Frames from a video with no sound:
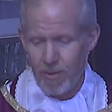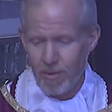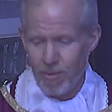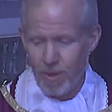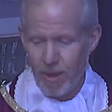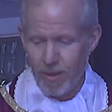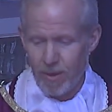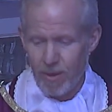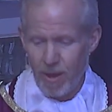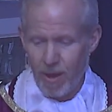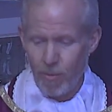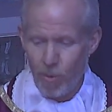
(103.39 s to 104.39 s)
that
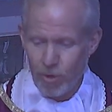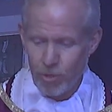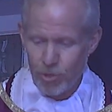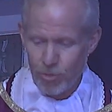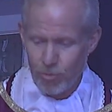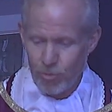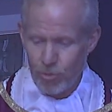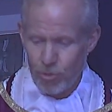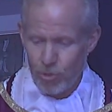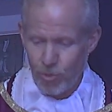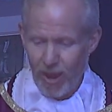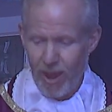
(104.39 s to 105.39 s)
I want you
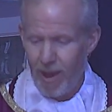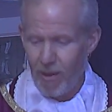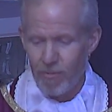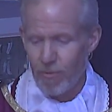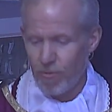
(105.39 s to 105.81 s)
to have